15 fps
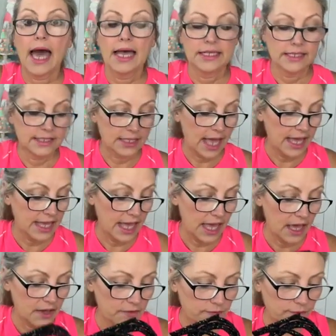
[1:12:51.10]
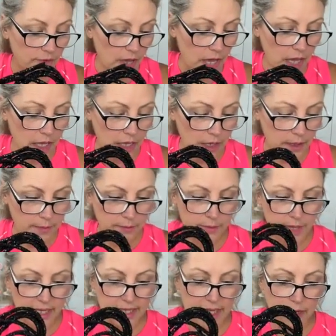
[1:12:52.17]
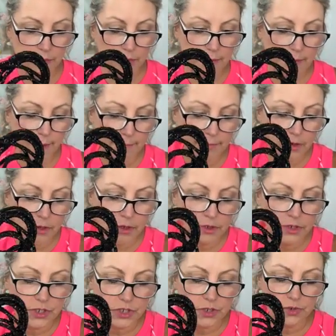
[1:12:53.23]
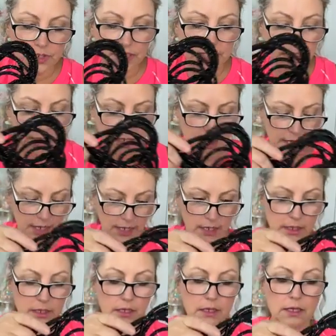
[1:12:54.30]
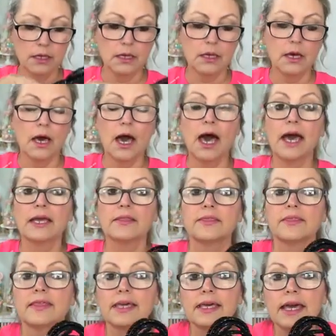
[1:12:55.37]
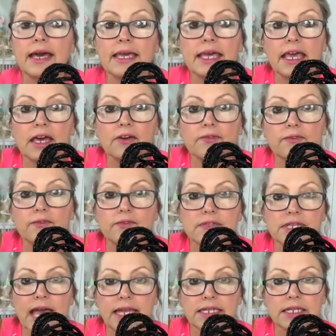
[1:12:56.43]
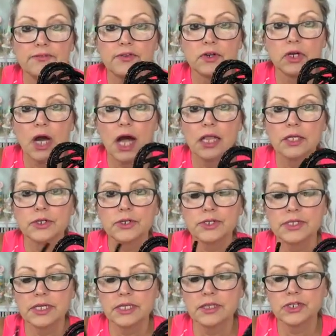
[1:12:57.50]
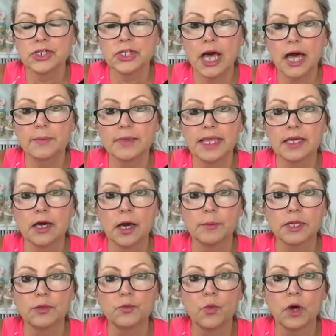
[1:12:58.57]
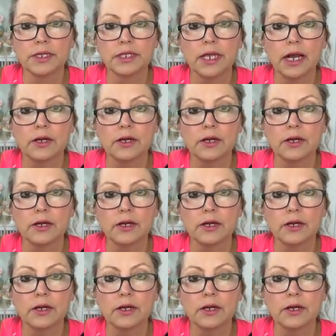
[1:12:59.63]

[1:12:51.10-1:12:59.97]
Yes, I have, I can't remember, Susan. I think I have 10 different colors in the shop. They come in